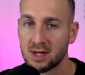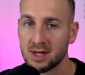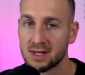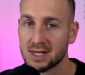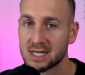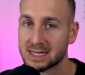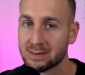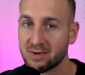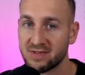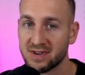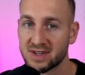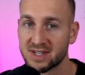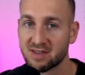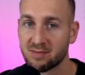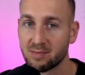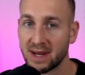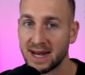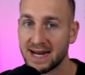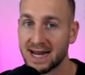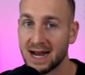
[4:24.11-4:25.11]
some of us have
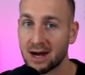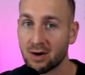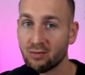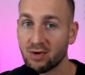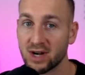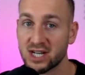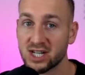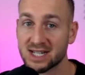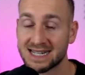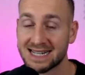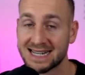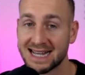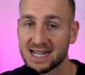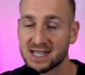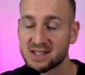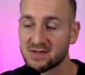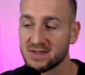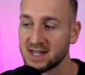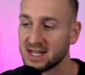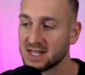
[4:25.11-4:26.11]
paid outrageous
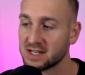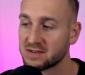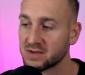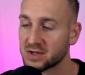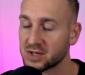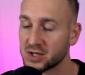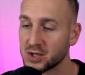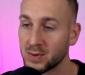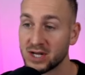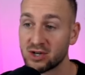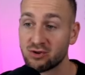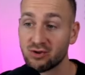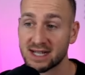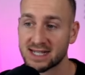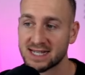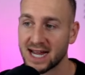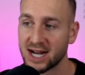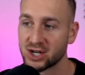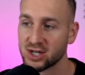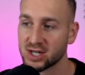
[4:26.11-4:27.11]
gas fees for doing
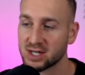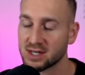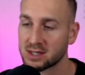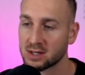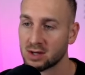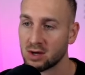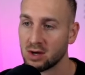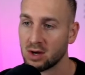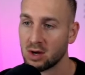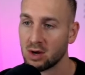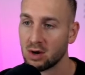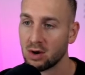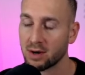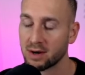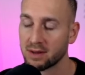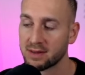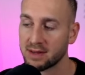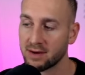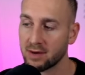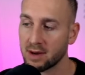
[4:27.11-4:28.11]
transactions on
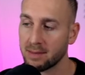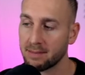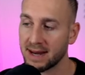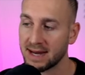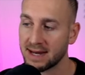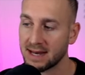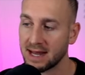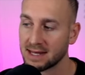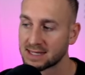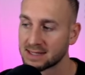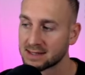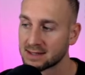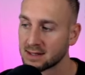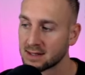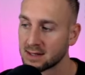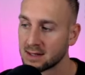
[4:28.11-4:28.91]
Ethereum mainnets.